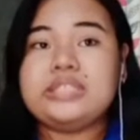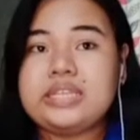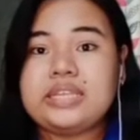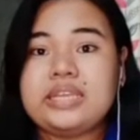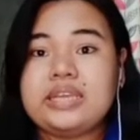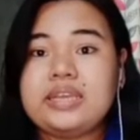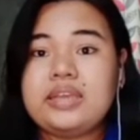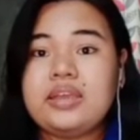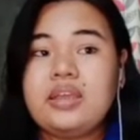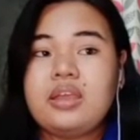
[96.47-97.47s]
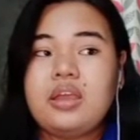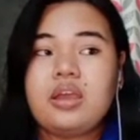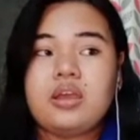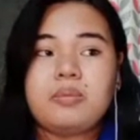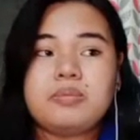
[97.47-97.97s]
City,
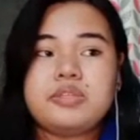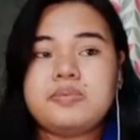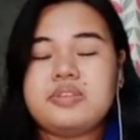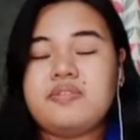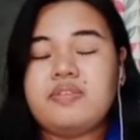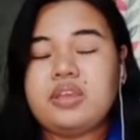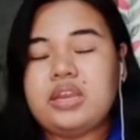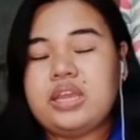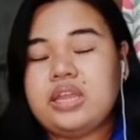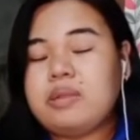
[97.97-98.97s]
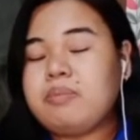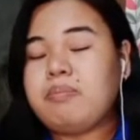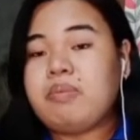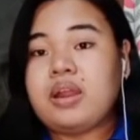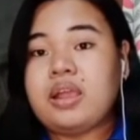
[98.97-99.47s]
um, specifically in
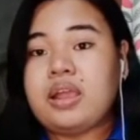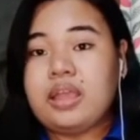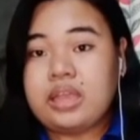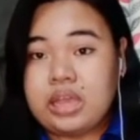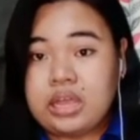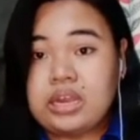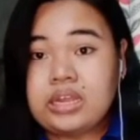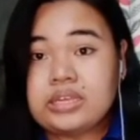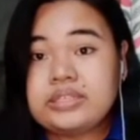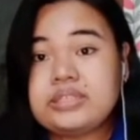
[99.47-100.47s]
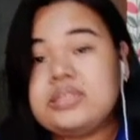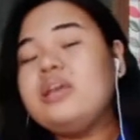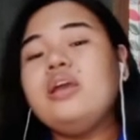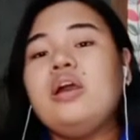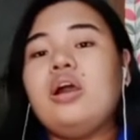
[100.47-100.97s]
Barangay Galas.
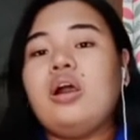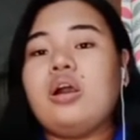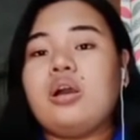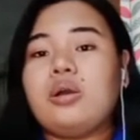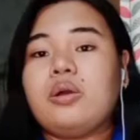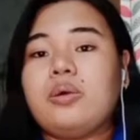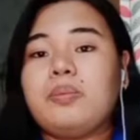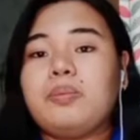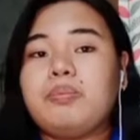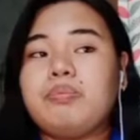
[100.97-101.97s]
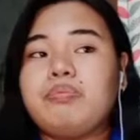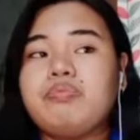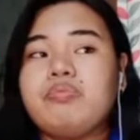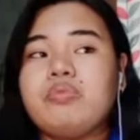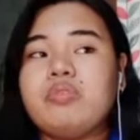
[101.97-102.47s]
Um,
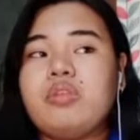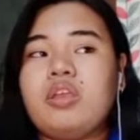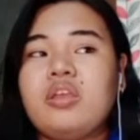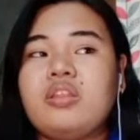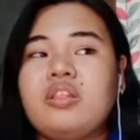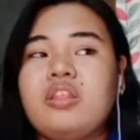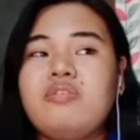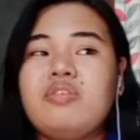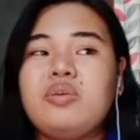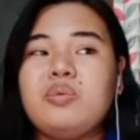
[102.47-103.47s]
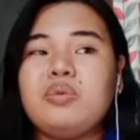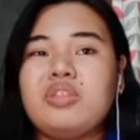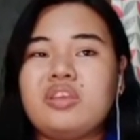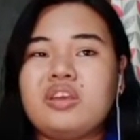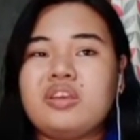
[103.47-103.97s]
and living with
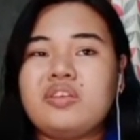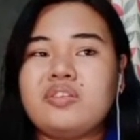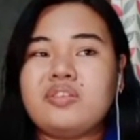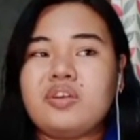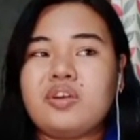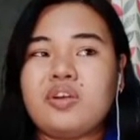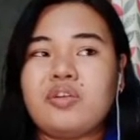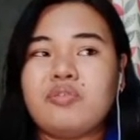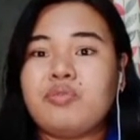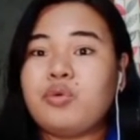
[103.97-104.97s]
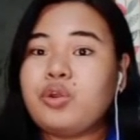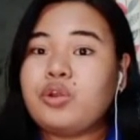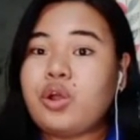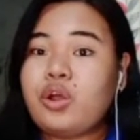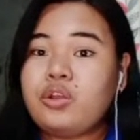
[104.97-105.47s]
us are four
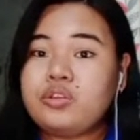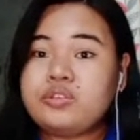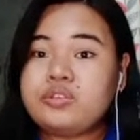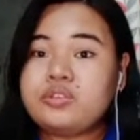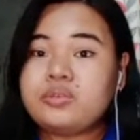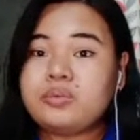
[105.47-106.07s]
dogs.